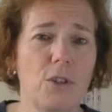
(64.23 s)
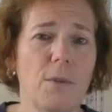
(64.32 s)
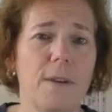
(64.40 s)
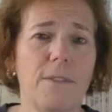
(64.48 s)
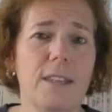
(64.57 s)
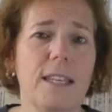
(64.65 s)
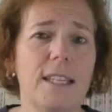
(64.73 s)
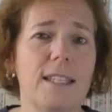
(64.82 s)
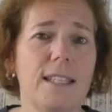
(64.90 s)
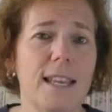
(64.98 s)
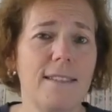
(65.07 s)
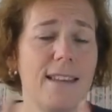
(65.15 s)
two on the
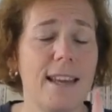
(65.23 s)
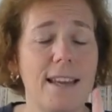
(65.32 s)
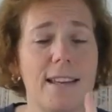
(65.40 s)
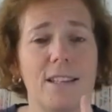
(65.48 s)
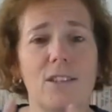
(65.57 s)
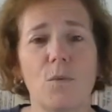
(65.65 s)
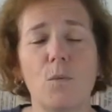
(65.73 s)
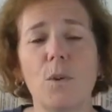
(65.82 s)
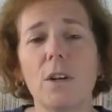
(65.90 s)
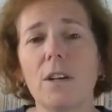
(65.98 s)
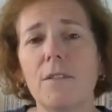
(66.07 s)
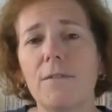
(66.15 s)
list, and that is the
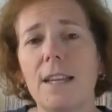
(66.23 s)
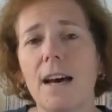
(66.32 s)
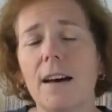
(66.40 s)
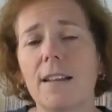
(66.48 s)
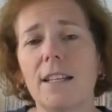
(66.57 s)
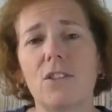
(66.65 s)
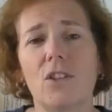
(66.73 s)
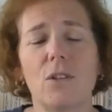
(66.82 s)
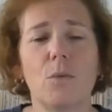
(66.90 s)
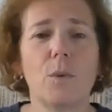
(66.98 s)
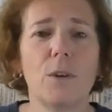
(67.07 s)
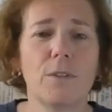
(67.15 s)
word of knowledge and
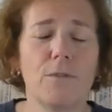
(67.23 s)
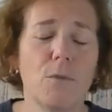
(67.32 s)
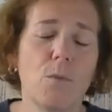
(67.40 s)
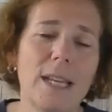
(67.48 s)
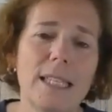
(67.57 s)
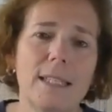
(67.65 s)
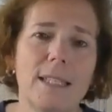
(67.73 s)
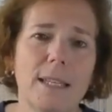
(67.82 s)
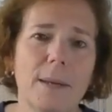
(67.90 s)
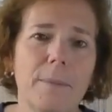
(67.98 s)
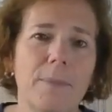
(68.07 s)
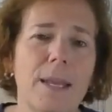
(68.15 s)
the word of
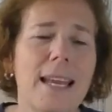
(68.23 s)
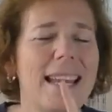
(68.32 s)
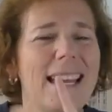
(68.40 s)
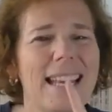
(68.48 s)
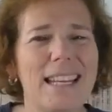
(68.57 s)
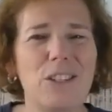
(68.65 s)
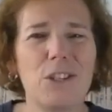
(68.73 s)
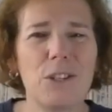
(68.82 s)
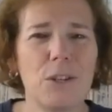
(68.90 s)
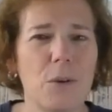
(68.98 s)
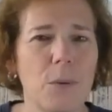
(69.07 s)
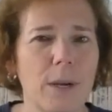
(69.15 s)
wisdom. And
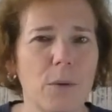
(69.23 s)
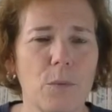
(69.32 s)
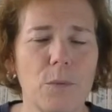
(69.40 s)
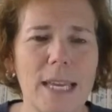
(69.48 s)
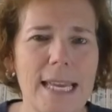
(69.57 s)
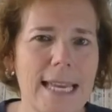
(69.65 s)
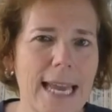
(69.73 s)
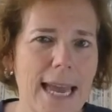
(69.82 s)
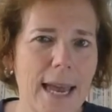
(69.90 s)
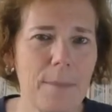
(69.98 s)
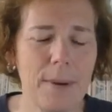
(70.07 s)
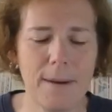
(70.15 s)
just a quick
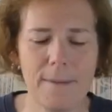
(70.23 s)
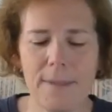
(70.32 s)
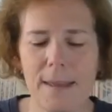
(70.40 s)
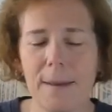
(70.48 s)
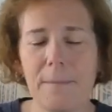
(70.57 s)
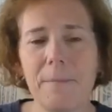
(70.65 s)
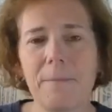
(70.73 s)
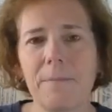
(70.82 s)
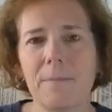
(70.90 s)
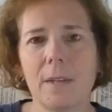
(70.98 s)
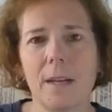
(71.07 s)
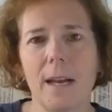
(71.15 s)
recap on them.
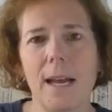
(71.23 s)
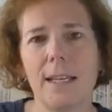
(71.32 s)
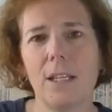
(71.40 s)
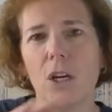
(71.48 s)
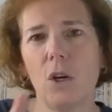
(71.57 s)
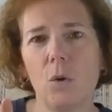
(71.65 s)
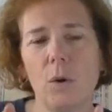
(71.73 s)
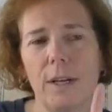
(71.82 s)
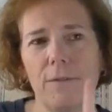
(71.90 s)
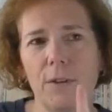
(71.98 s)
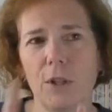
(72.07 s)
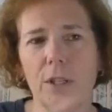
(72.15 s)
I know
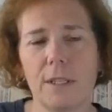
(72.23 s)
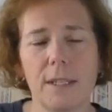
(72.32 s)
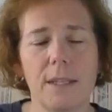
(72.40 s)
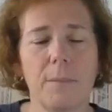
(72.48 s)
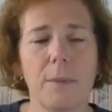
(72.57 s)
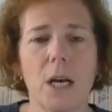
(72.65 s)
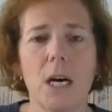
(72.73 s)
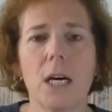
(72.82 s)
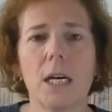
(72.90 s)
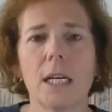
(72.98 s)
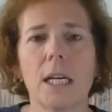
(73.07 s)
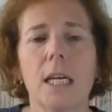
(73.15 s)
if you looked at the
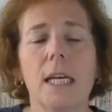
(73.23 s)
blog,